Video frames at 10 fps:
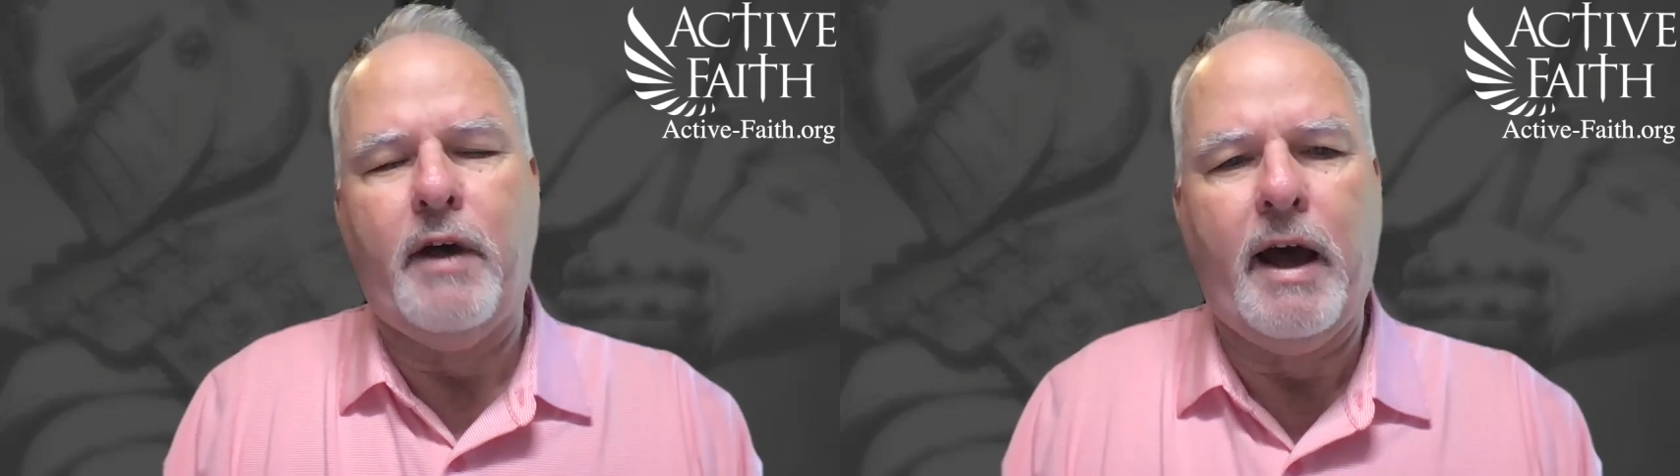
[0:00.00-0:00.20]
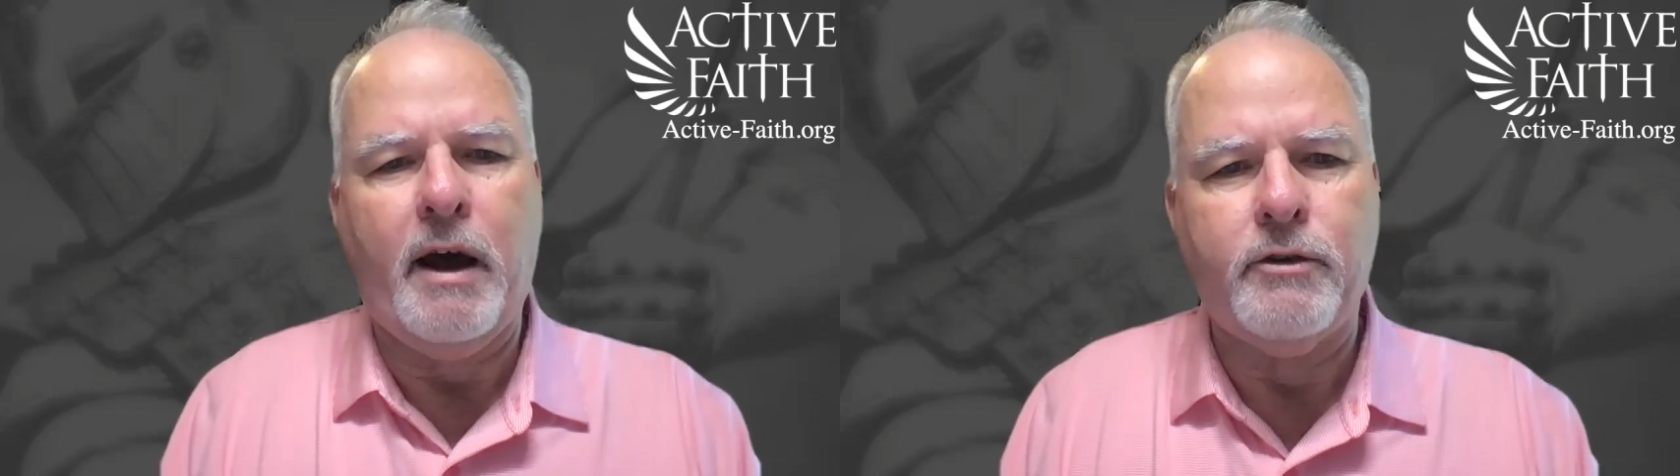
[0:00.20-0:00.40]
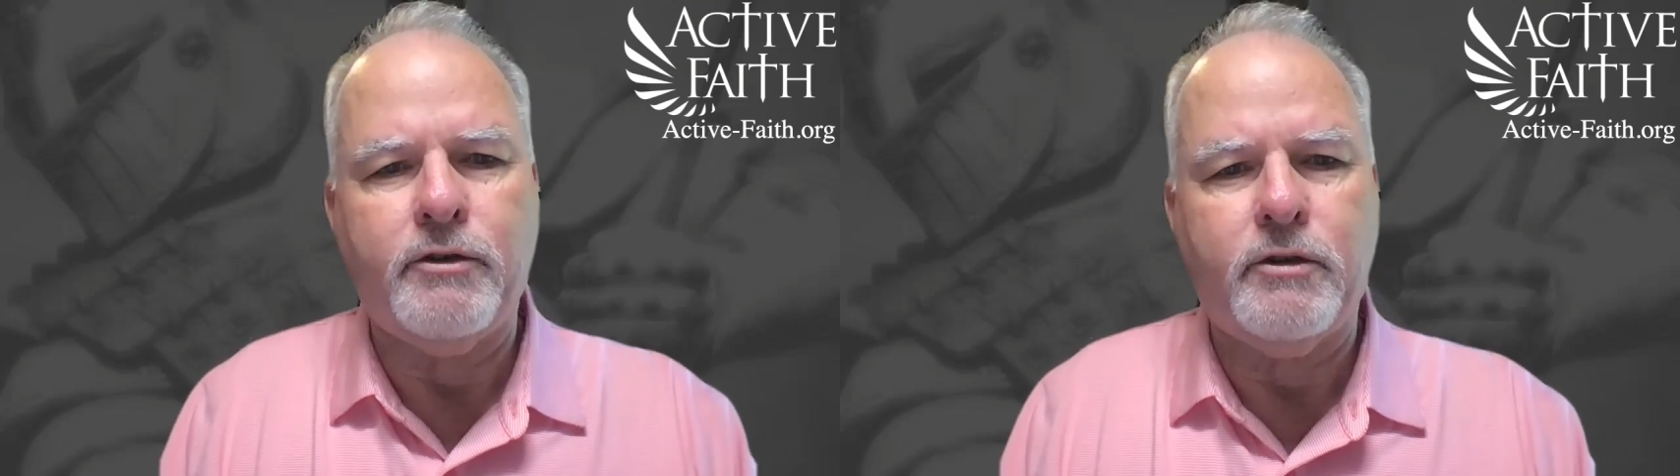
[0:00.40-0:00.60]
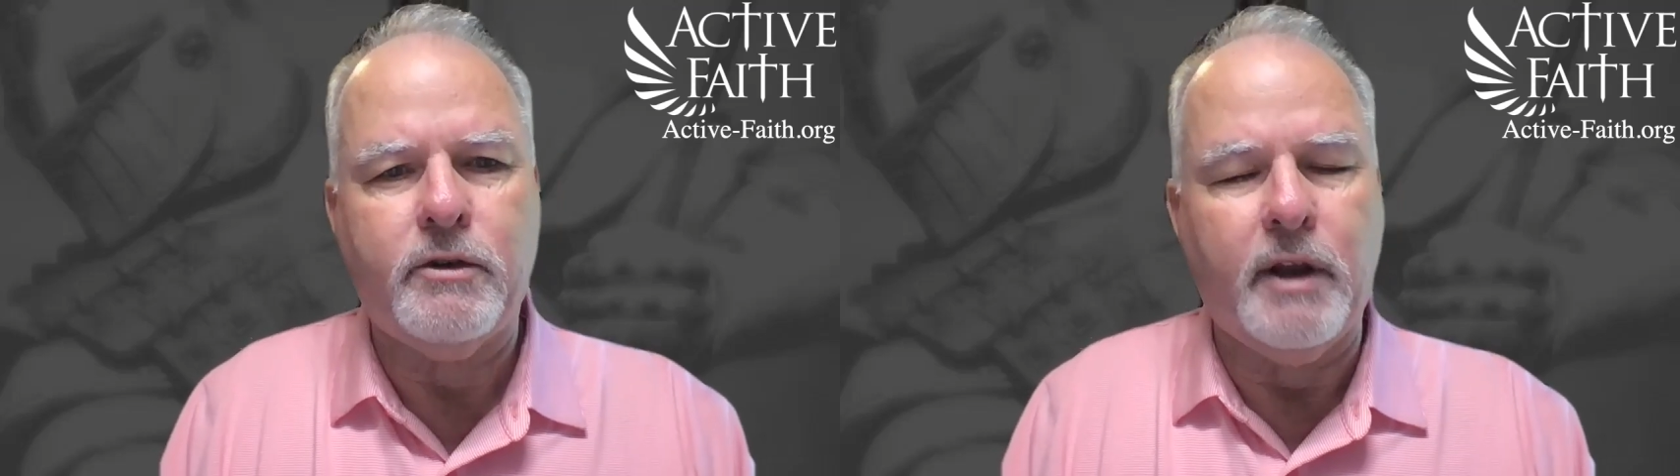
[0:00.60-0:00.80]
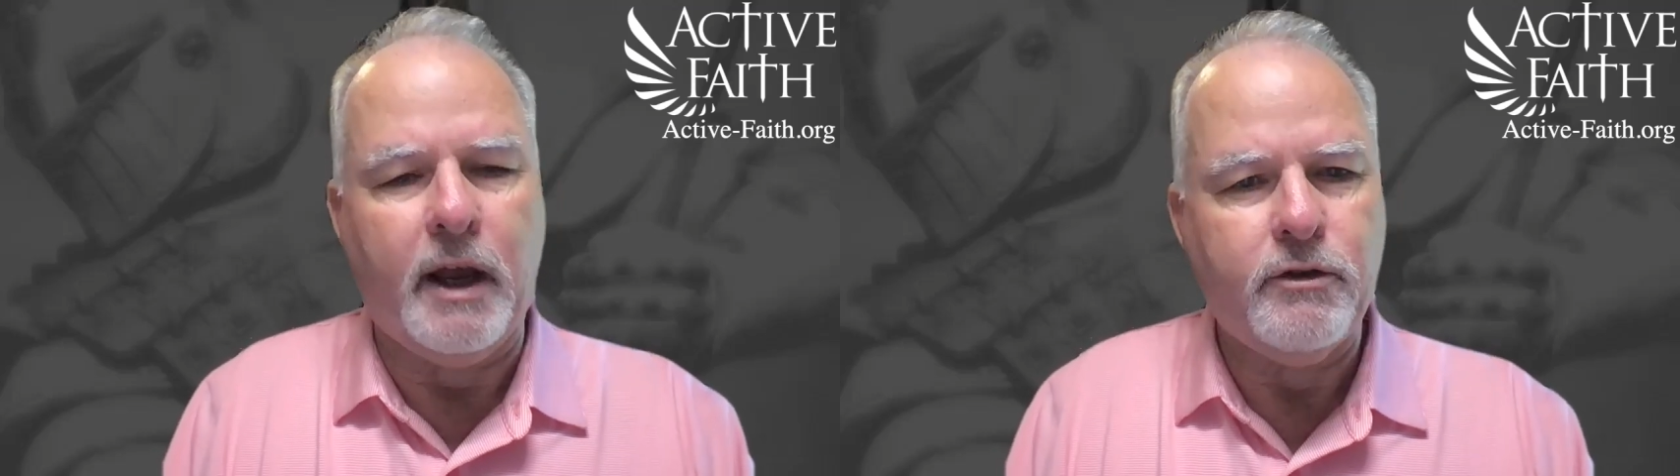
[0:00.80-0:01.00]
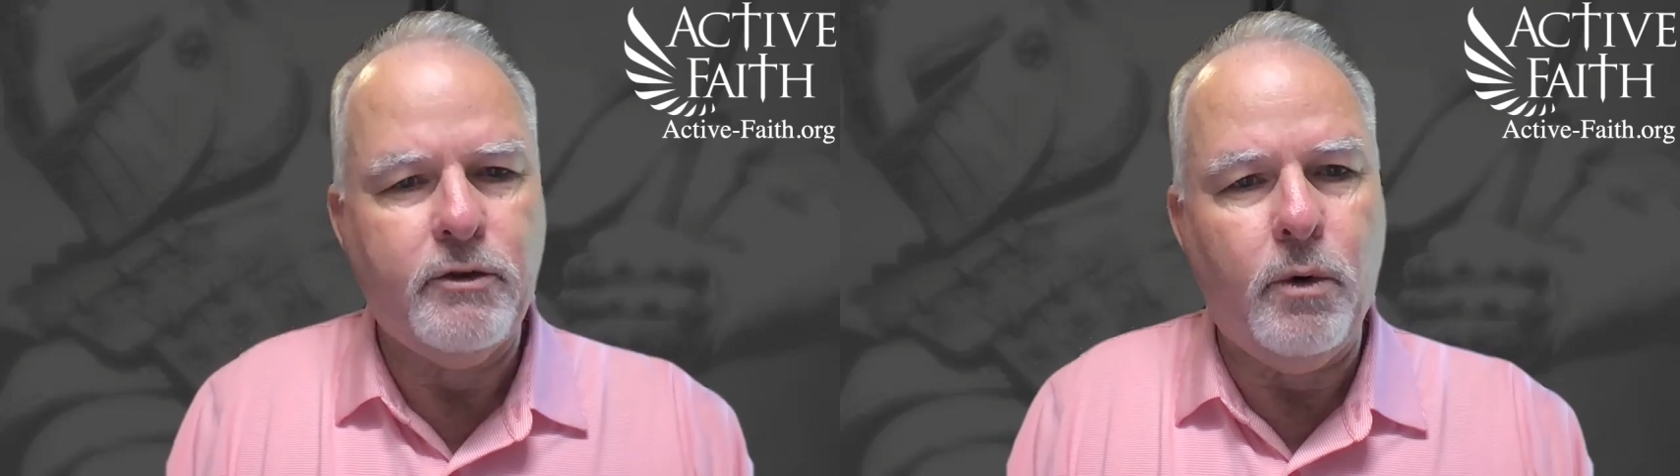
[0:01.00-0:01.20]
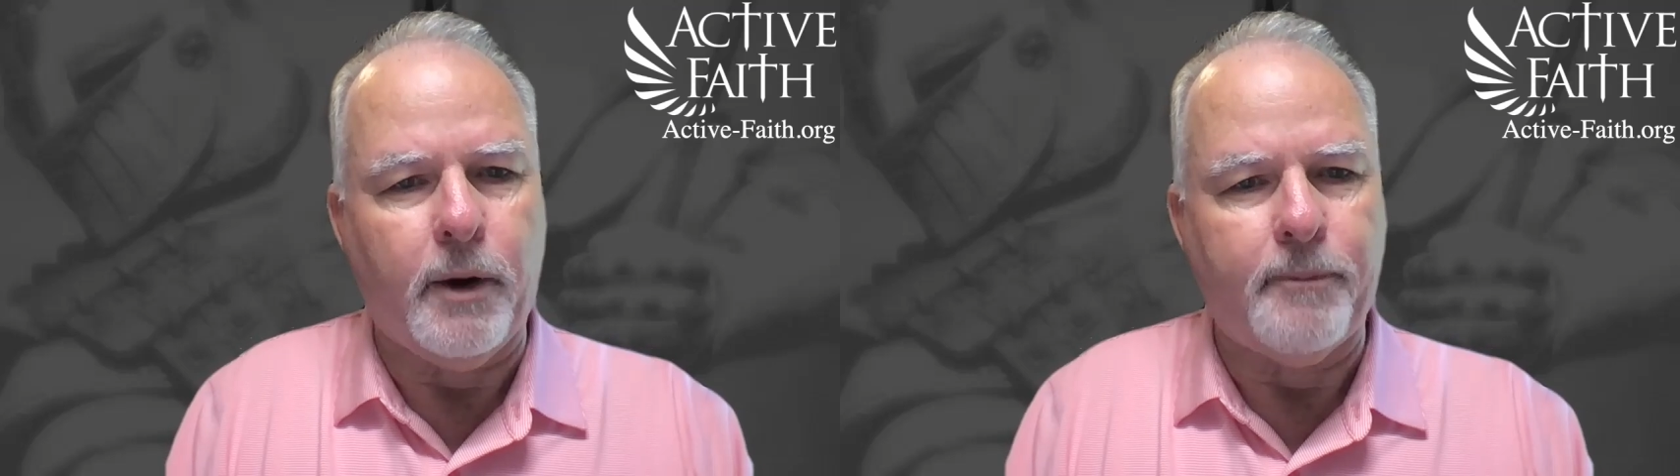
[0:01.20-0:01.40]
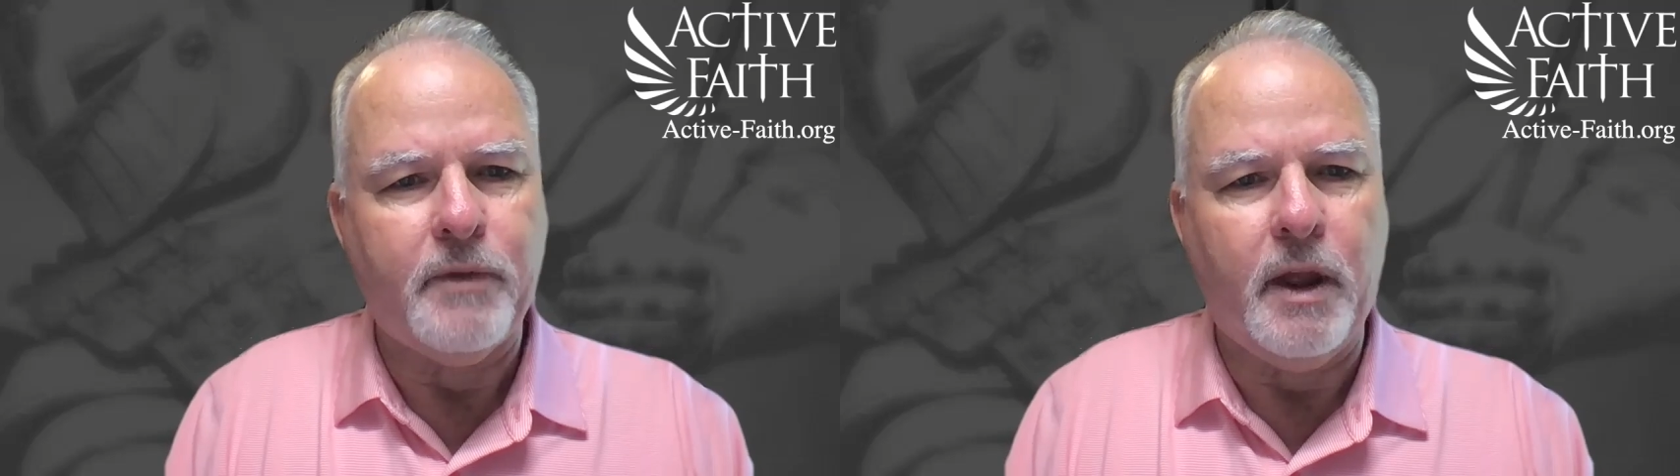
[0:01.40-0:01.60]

the house next door.